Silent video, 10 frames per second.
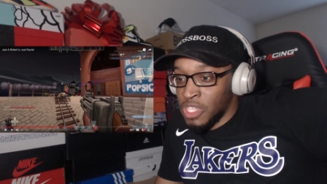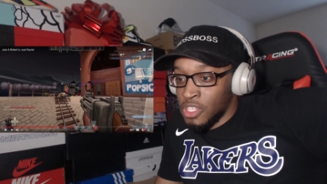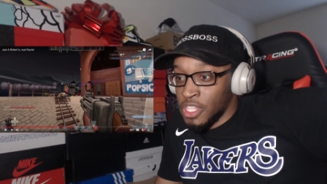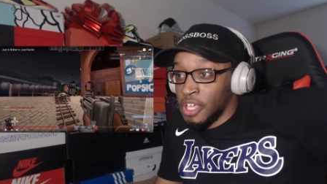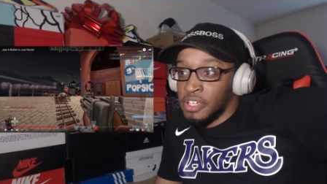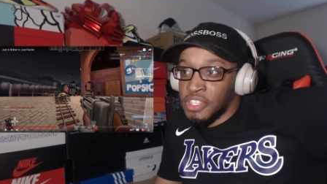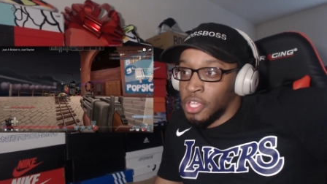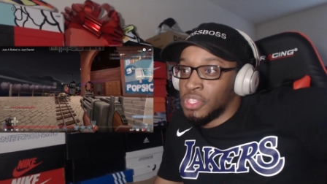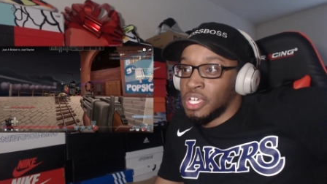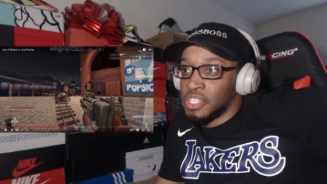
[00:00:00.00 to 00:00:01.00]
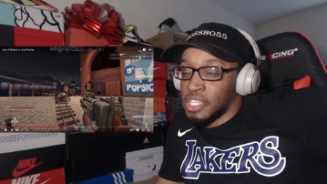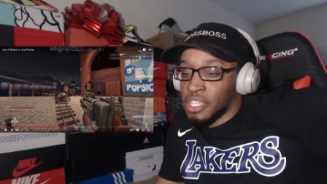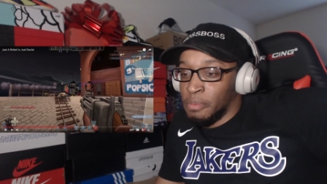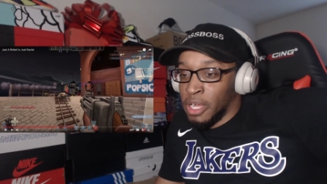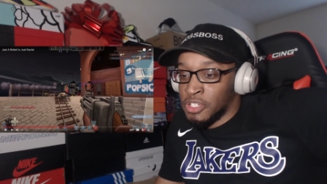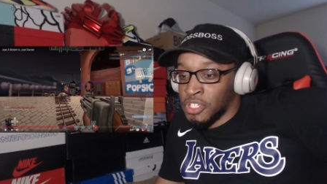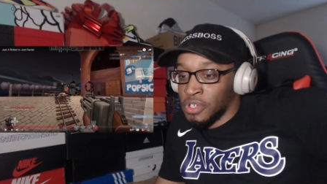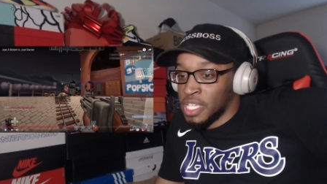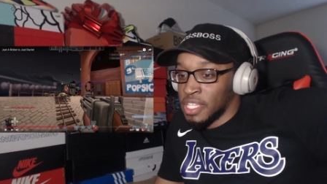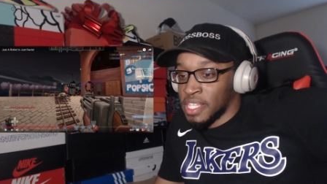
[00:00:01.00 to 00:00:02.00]
So there is so there's this commercial
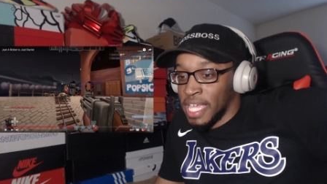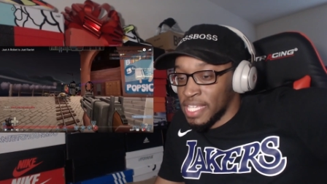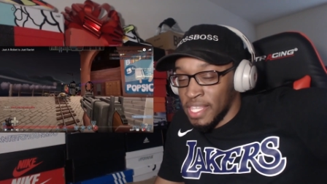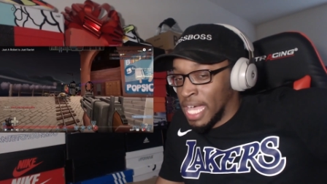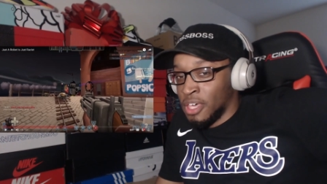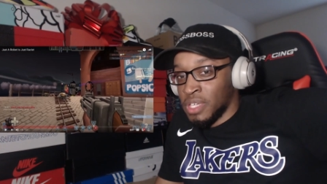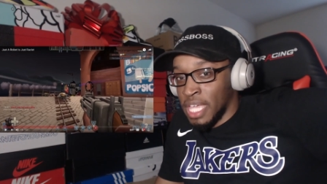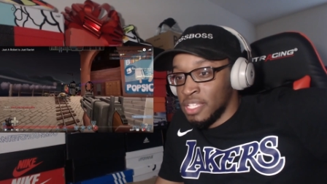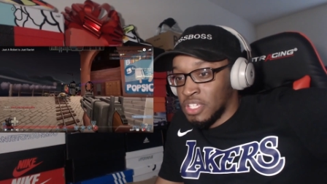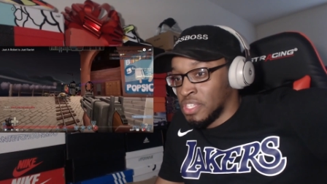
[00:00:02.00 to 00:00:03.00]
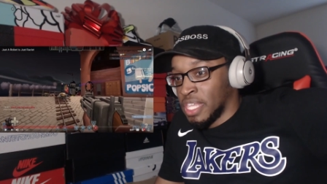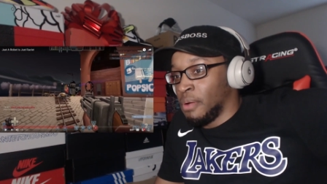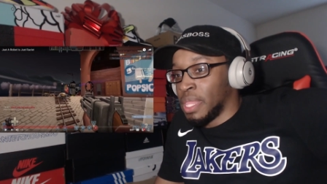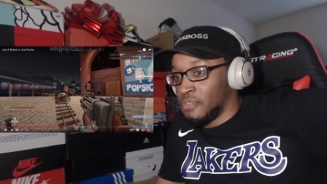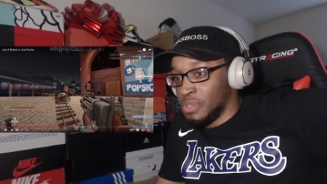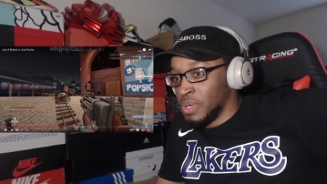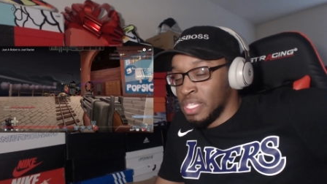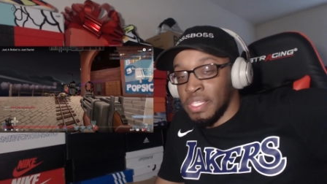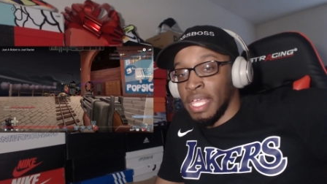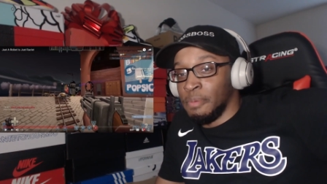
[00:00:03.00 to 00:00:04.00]
because it's like it's not okay to just say whatever you want
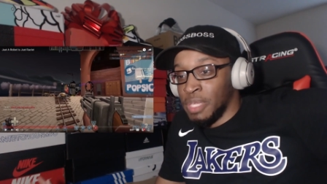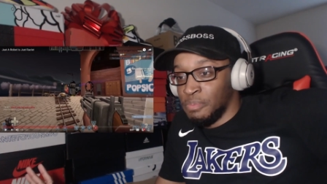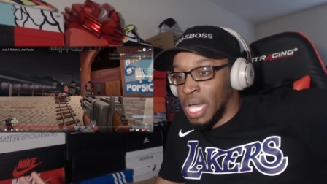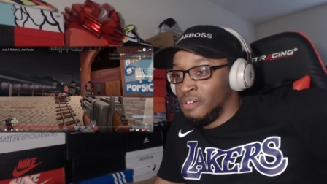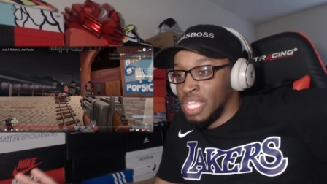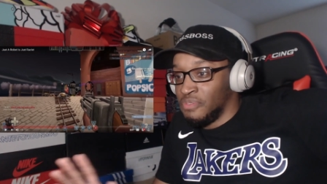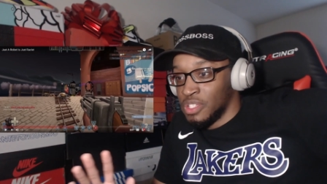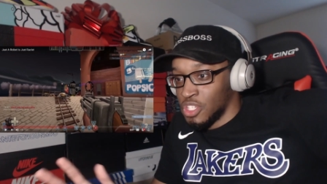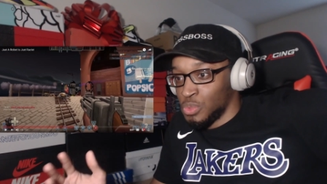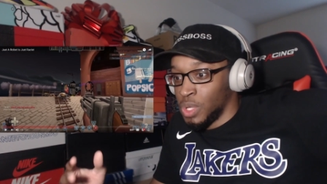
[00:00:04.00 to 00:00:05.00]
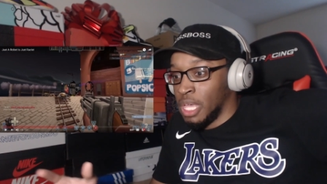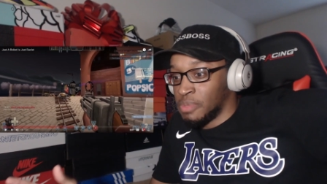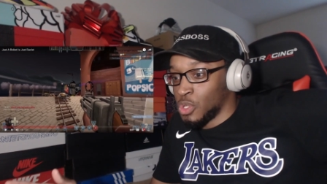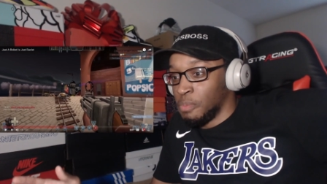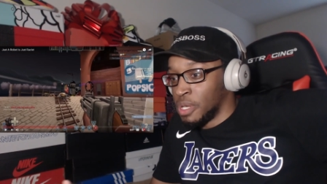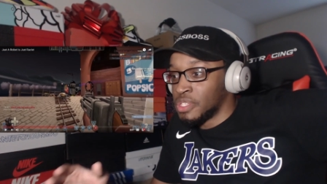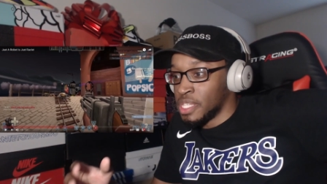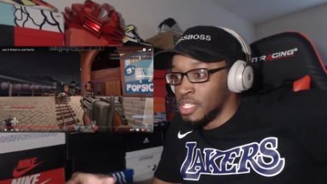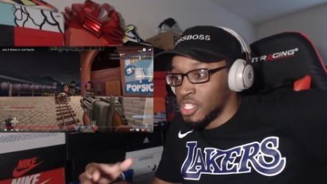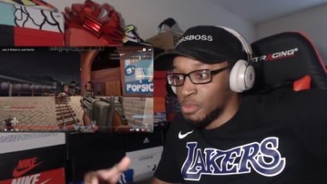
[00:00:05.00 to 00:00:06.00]
to say to people. I've never just went up to a
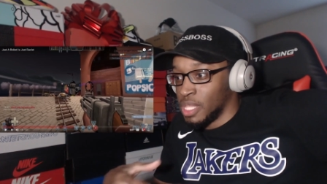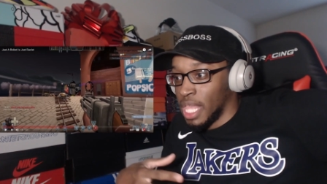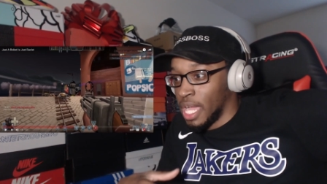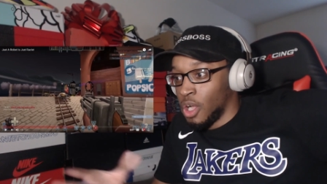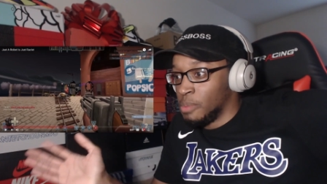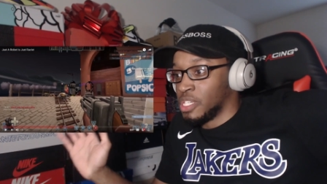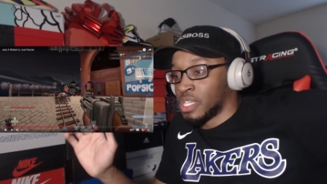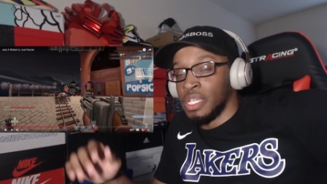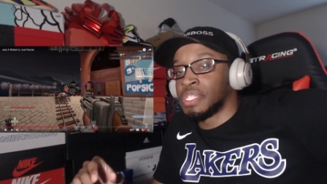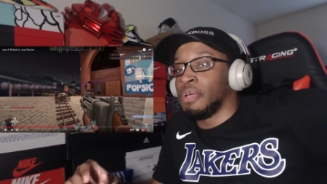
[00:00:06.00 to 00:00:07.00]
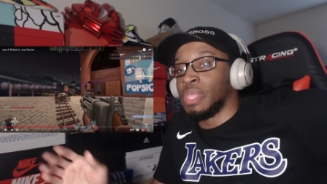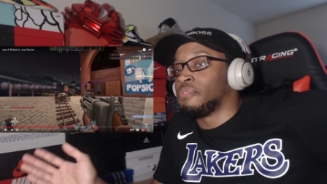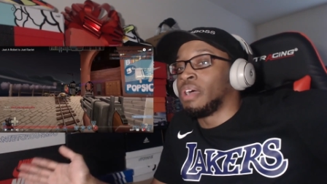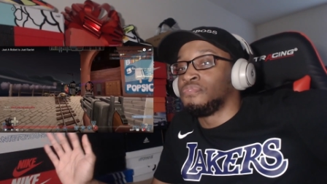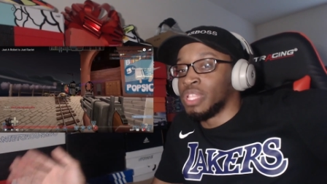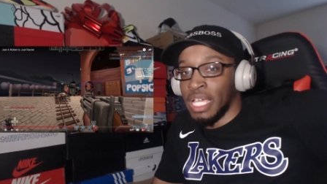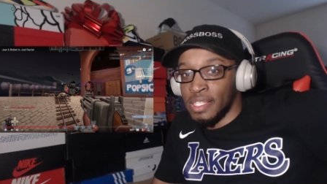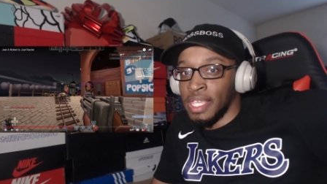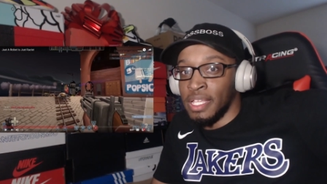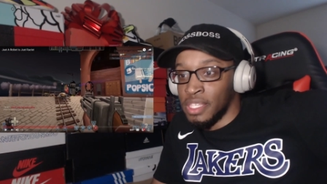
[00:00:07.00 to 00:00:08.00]
person and just been like, well, I'm just gonna say whatever I feel like
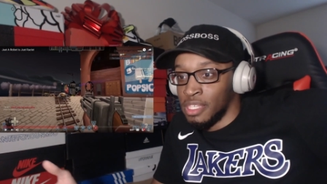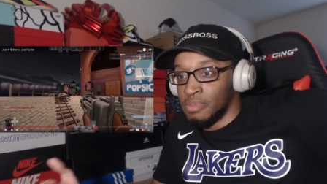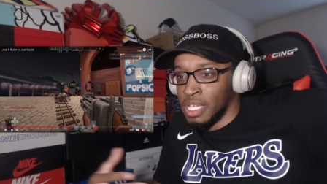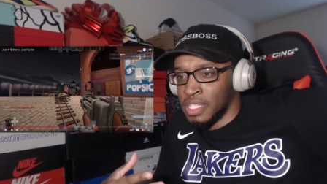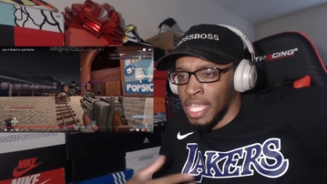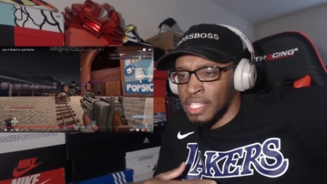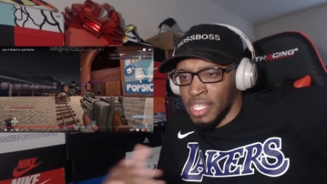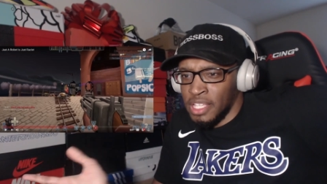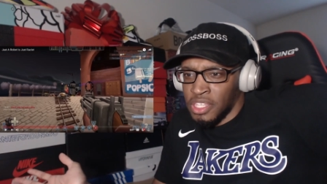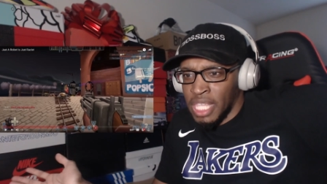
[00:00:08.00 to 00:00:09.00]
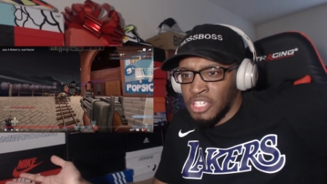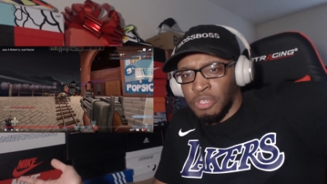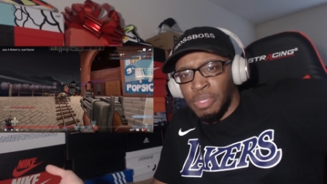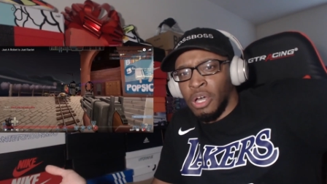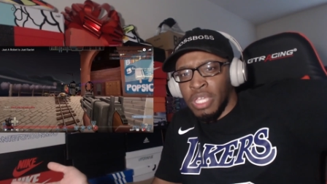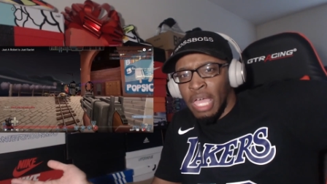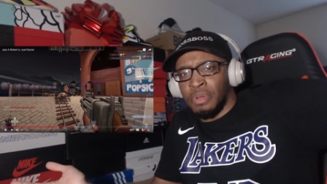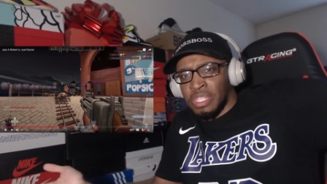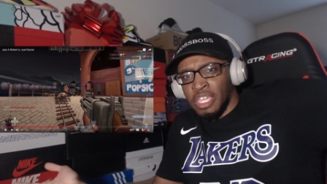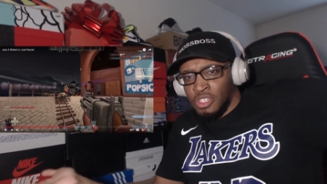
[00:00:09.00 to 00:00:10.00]
saying to them because that's it's they should be okay
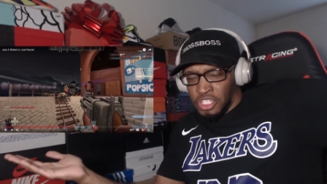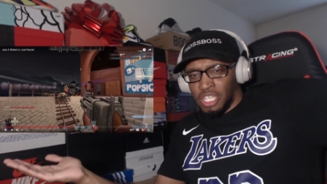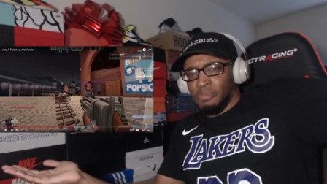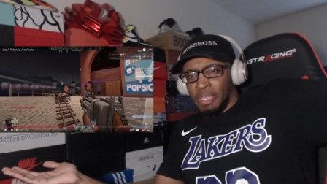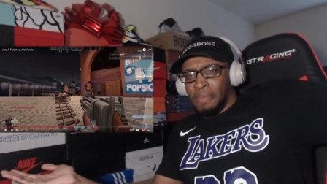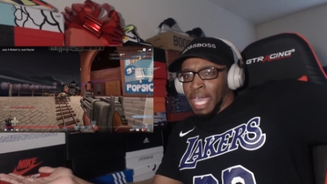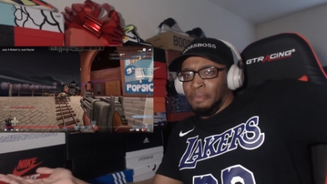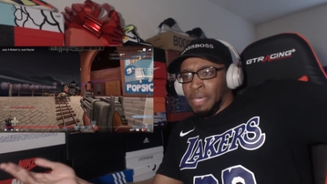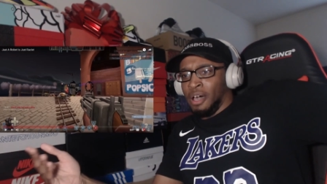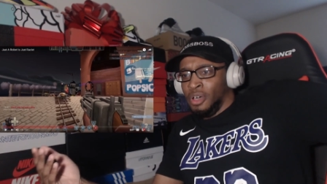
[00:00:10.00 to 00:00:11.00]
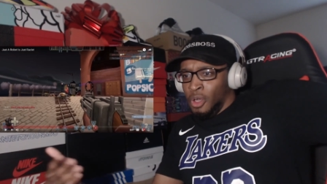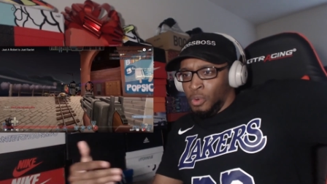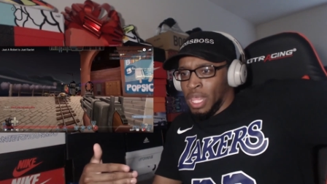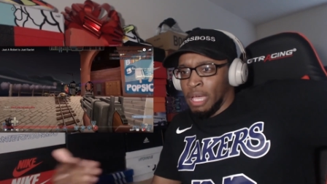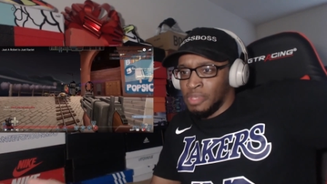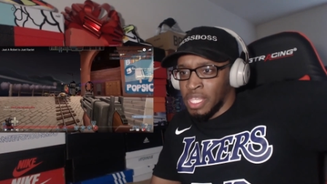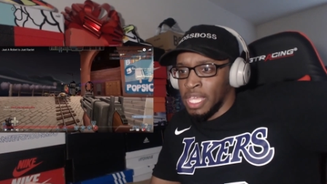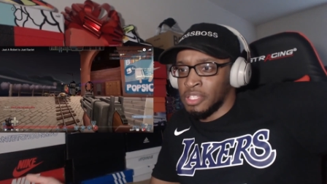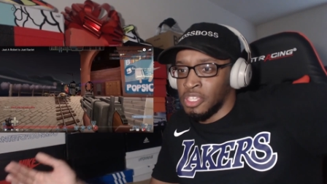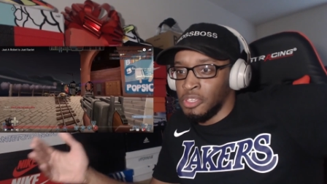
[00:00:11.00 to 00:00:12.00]
with it. You shouldn't be mad about what I'm
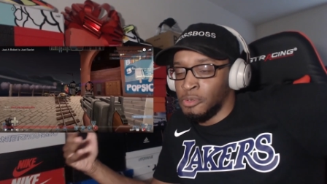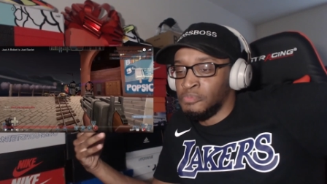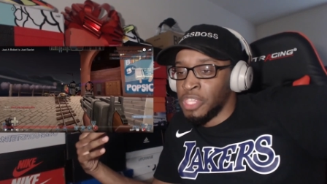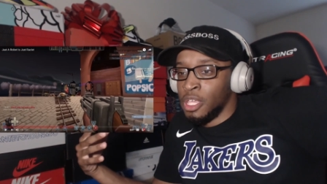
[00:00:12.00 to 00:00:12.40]
saying to you.